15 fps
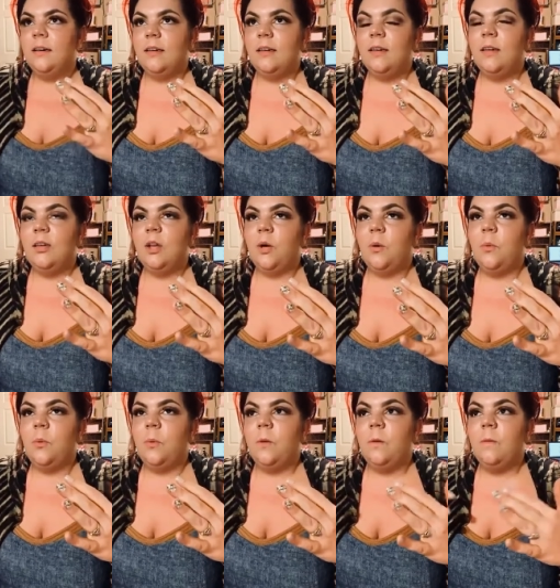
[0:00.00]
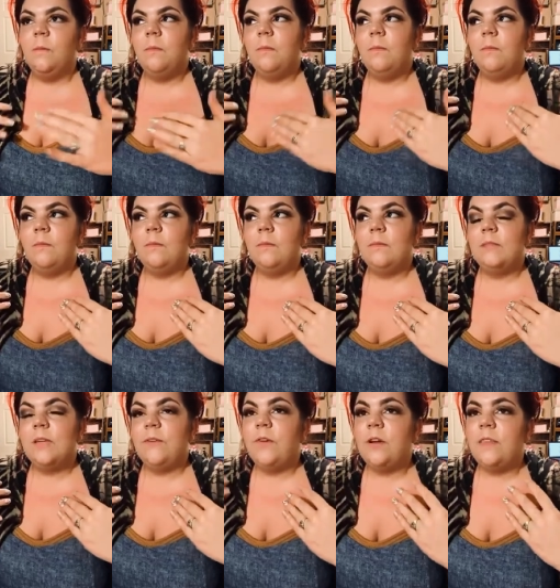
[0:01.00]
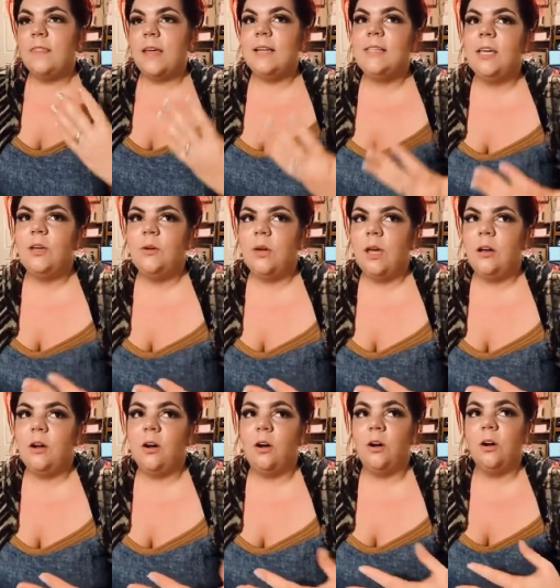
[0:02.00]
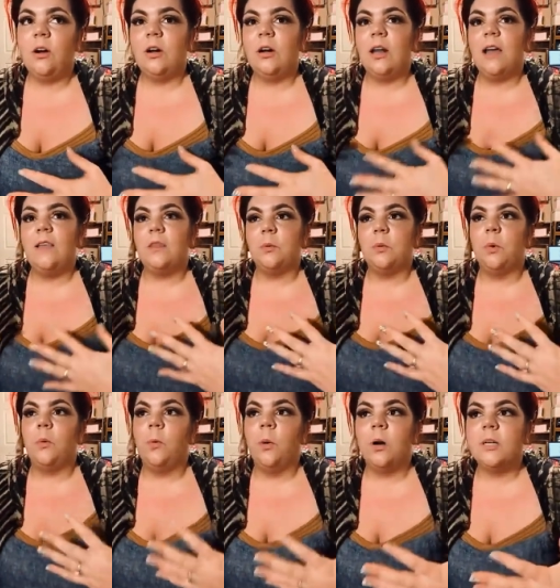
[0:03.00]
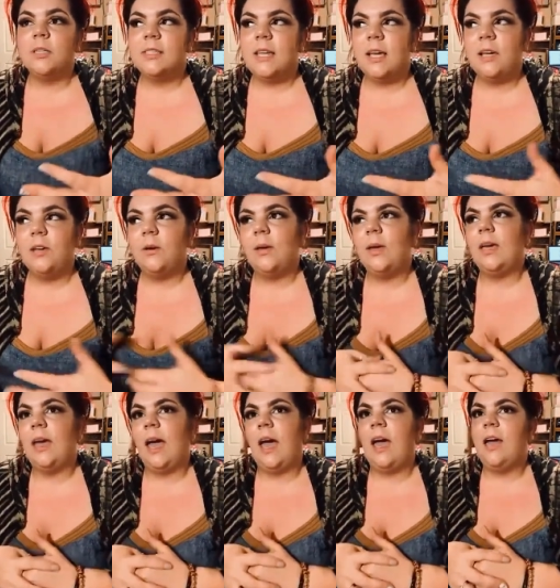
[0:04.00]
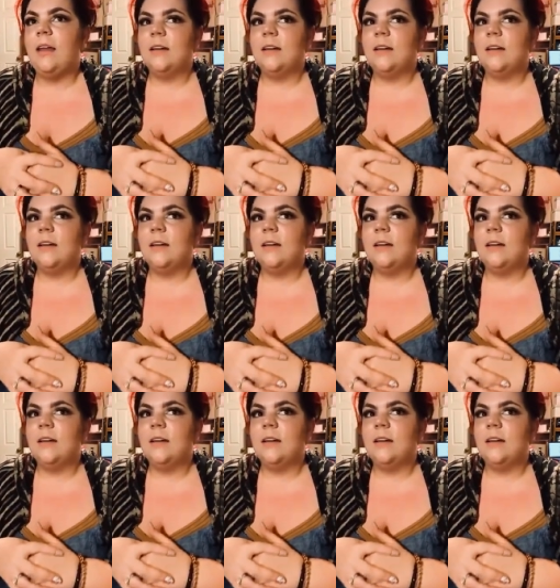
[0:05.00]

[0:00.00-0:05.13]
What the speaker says: you know, different things that you can earn and the rewards that you can get.